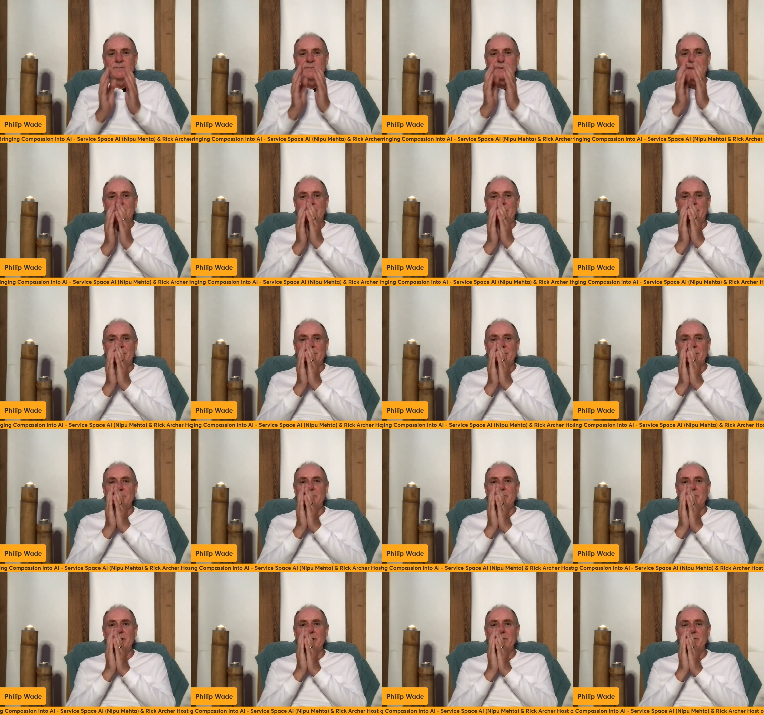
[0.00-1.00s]
Thank you so
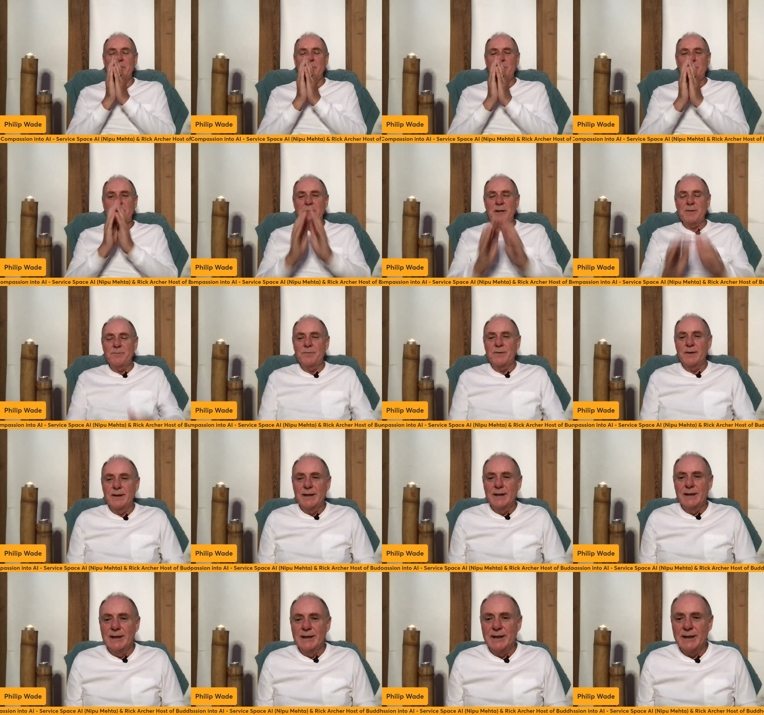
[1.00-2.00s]
much, everybody.
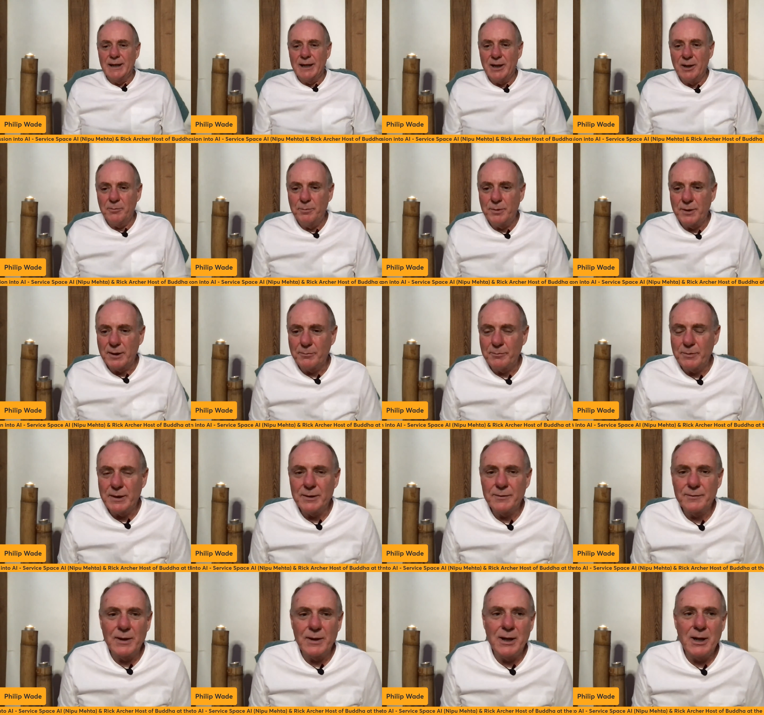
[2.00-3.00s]
I'll put a bit
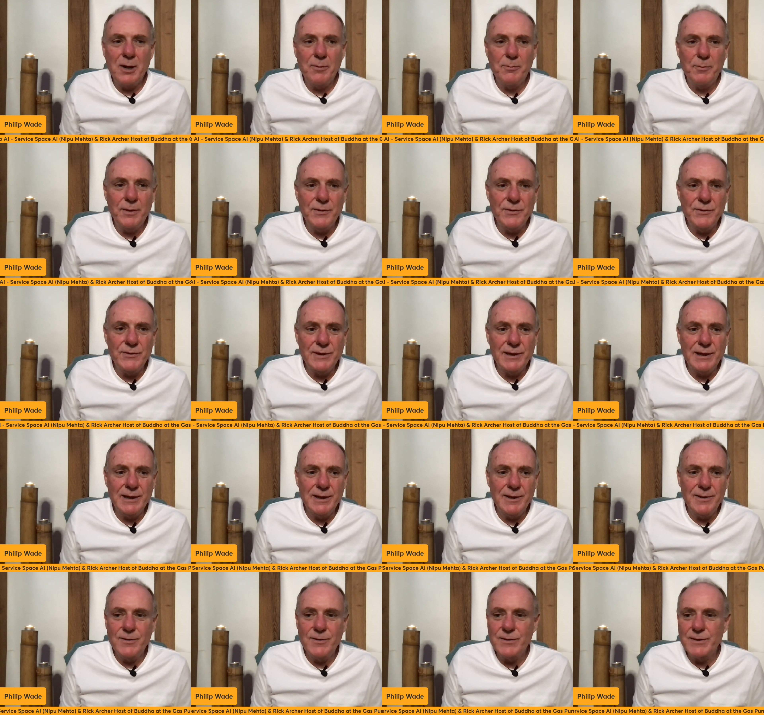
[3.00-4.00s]
of harp on to
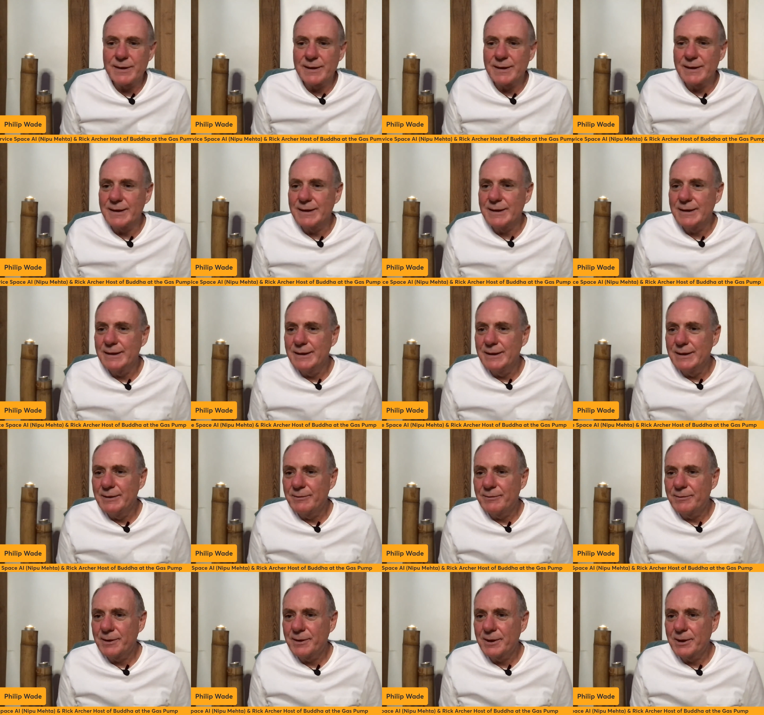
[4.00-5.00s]
close
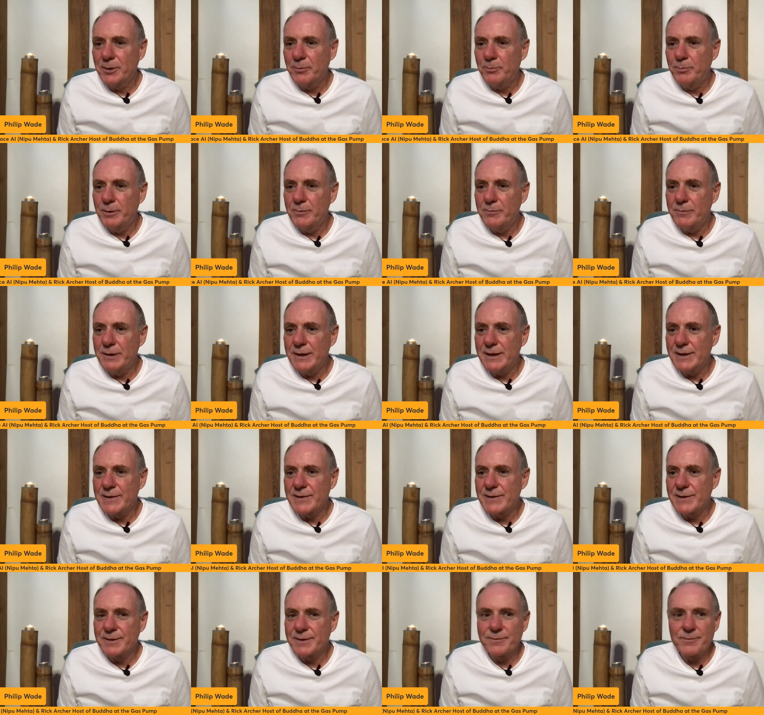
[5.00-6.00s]
for a couple of
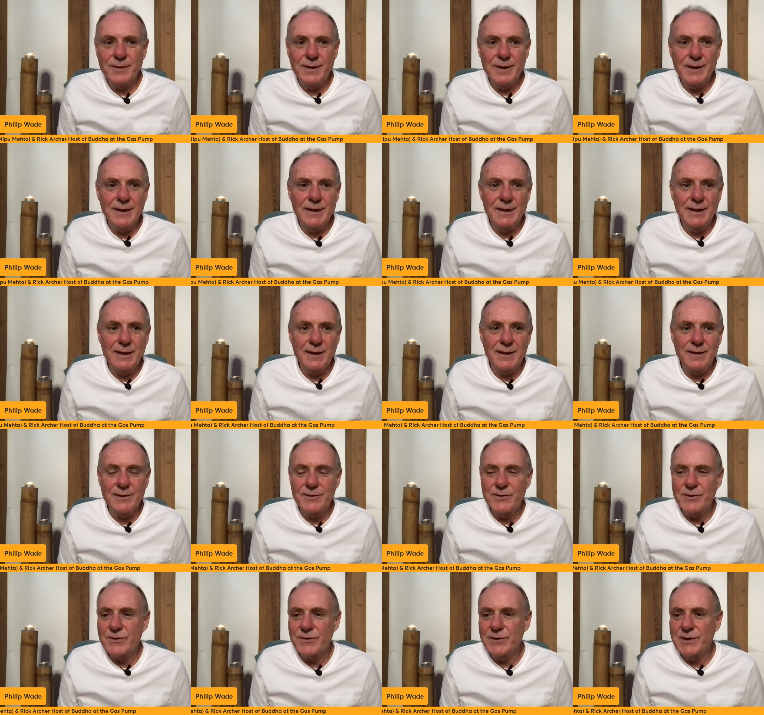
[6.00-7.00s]
minutes, and I'll
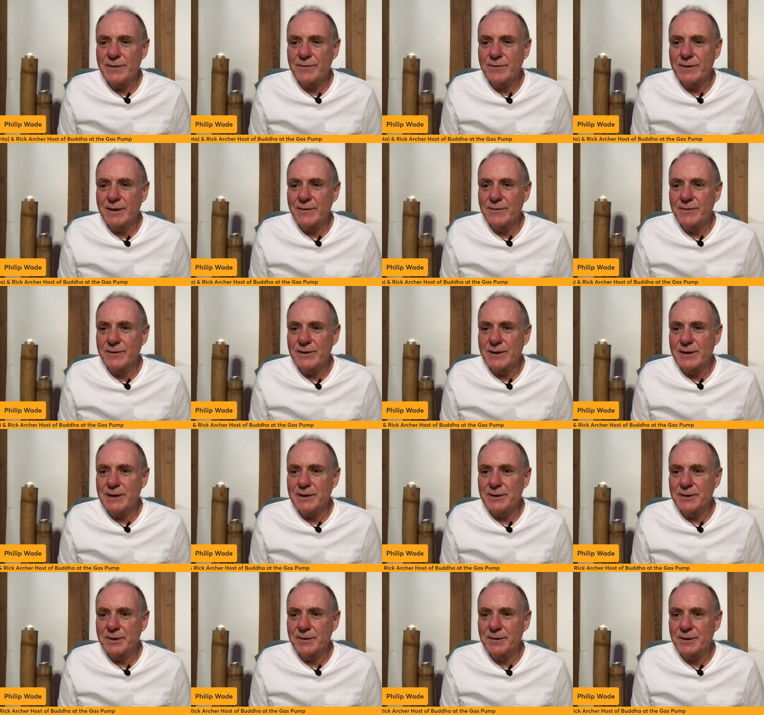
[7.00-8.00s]
just see if there's any
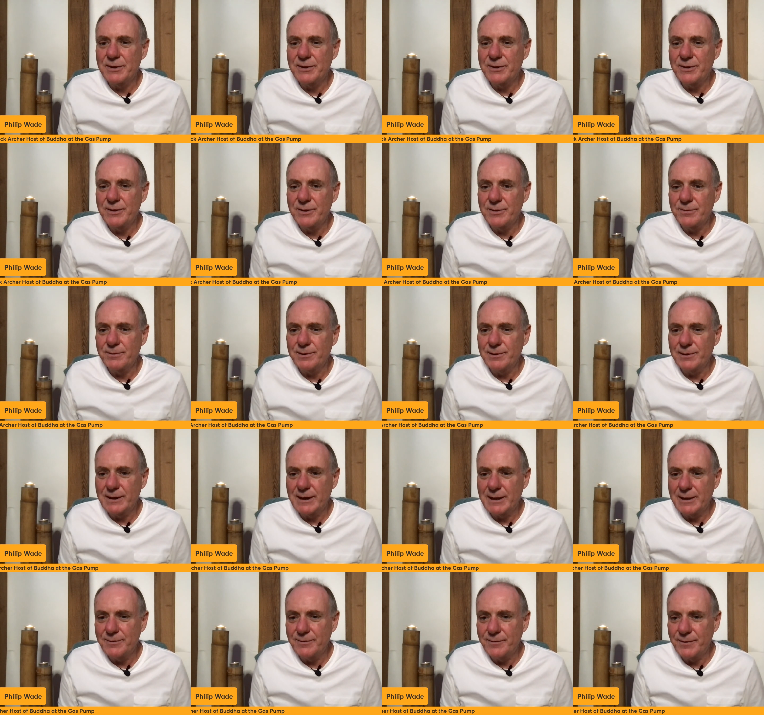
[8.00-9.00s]
other questions. We'll look
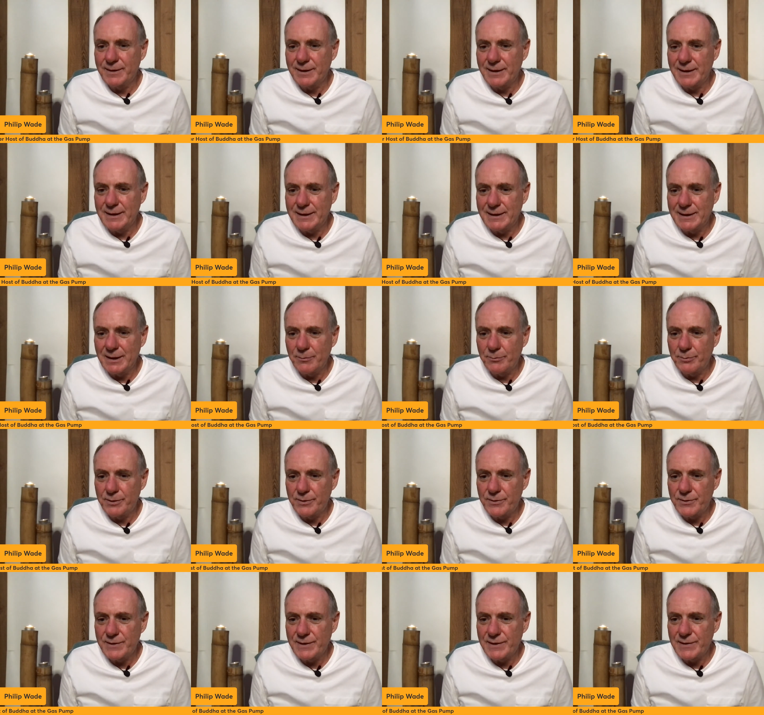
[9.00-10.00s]
out for that in that
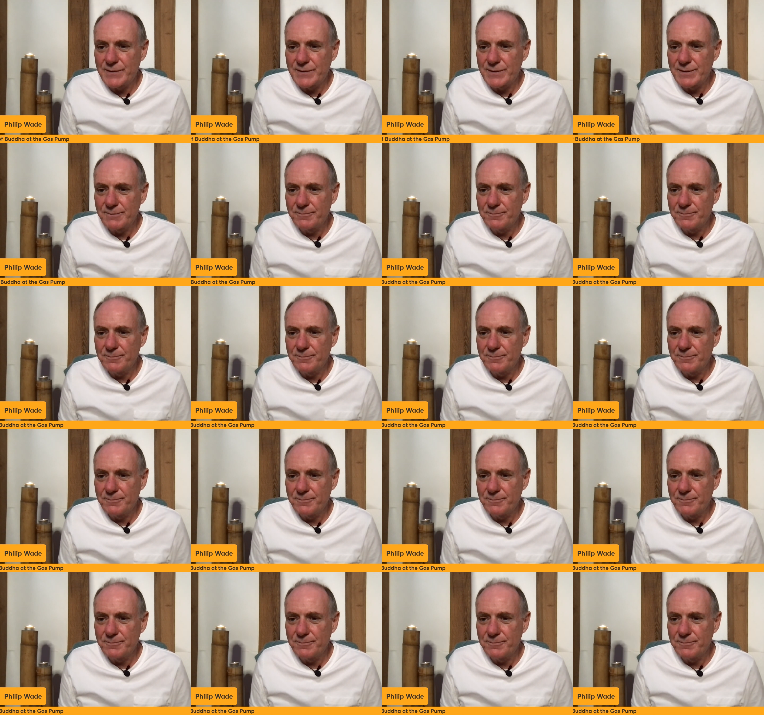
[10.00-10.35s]
process.